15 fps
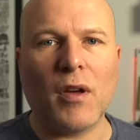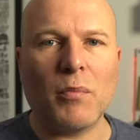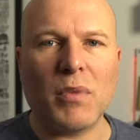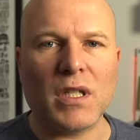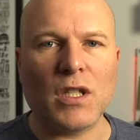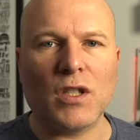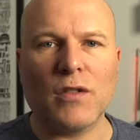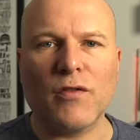
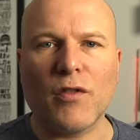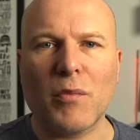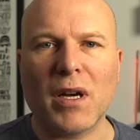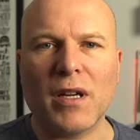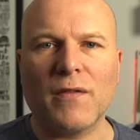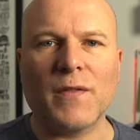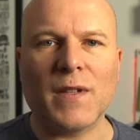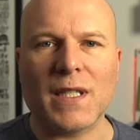position for my
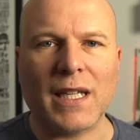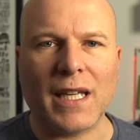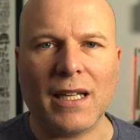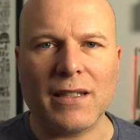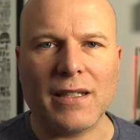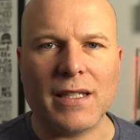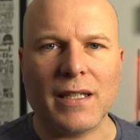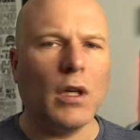
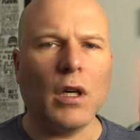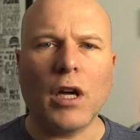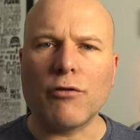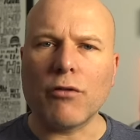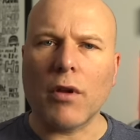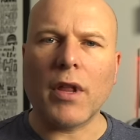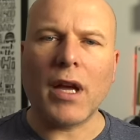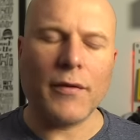physicality. I'd
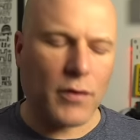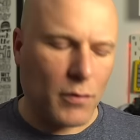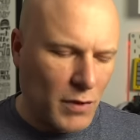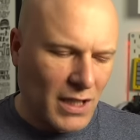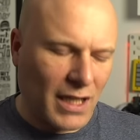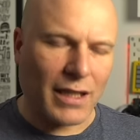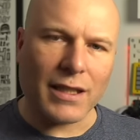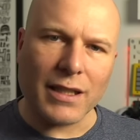rather have some
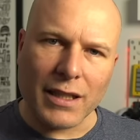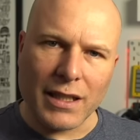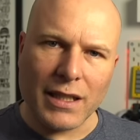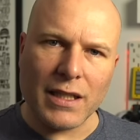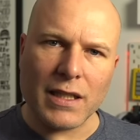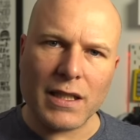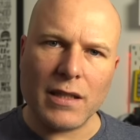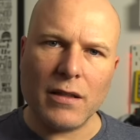standard
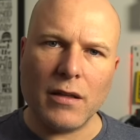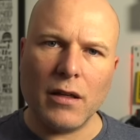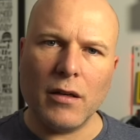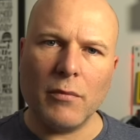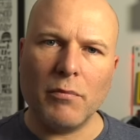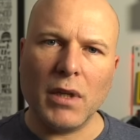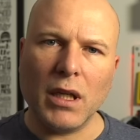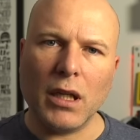keys
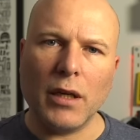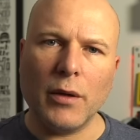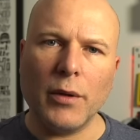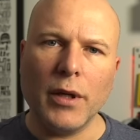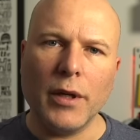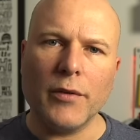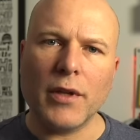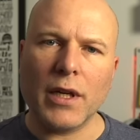below
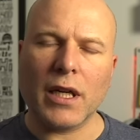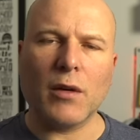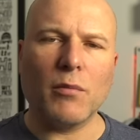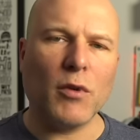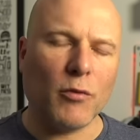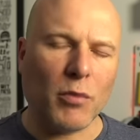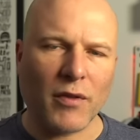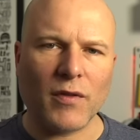that I can
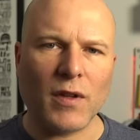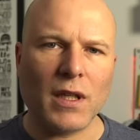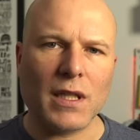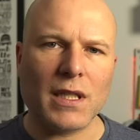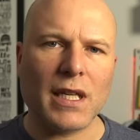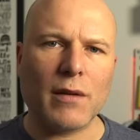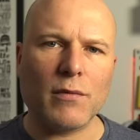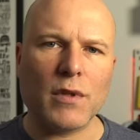move my fingers
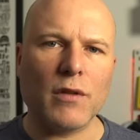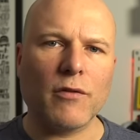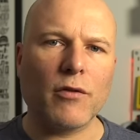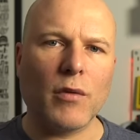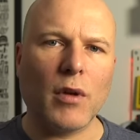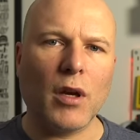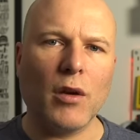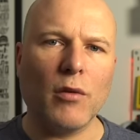down to from
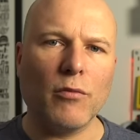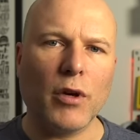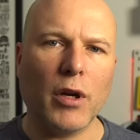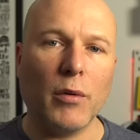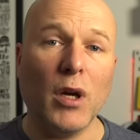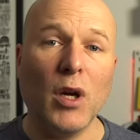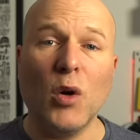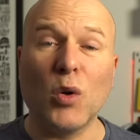the home
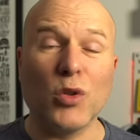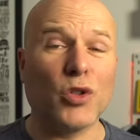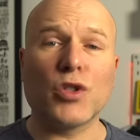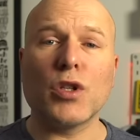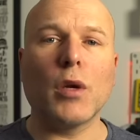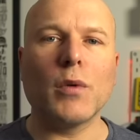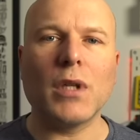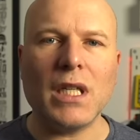row, or just
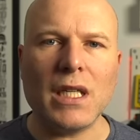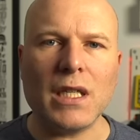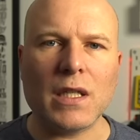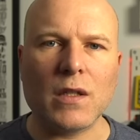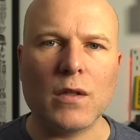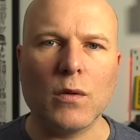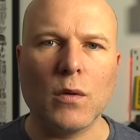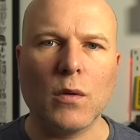no keys
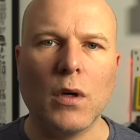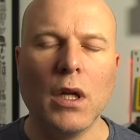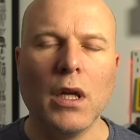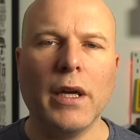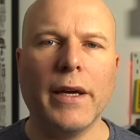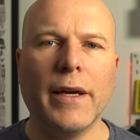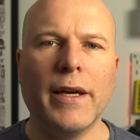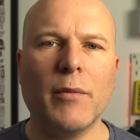at all.
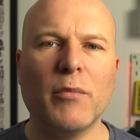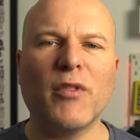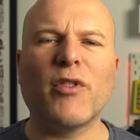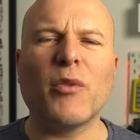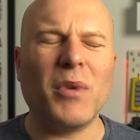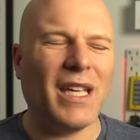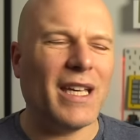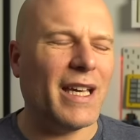But for
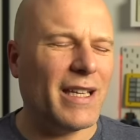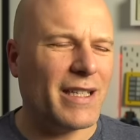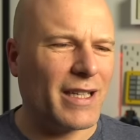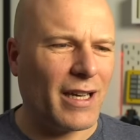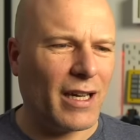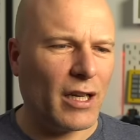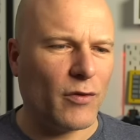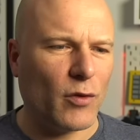me, it's
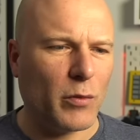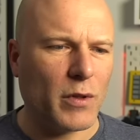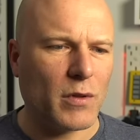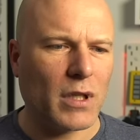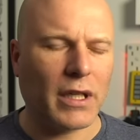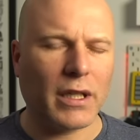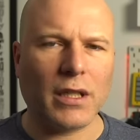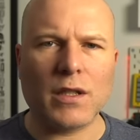kind of almost
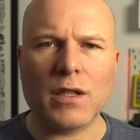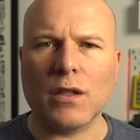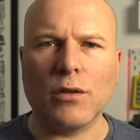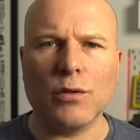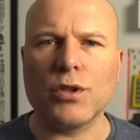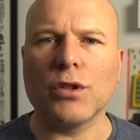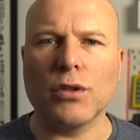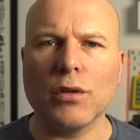like a
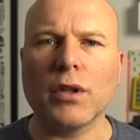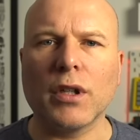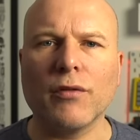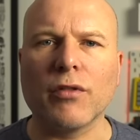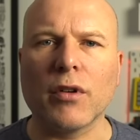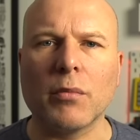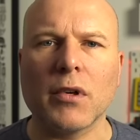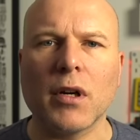solution looking
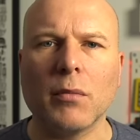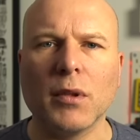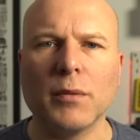for a problem.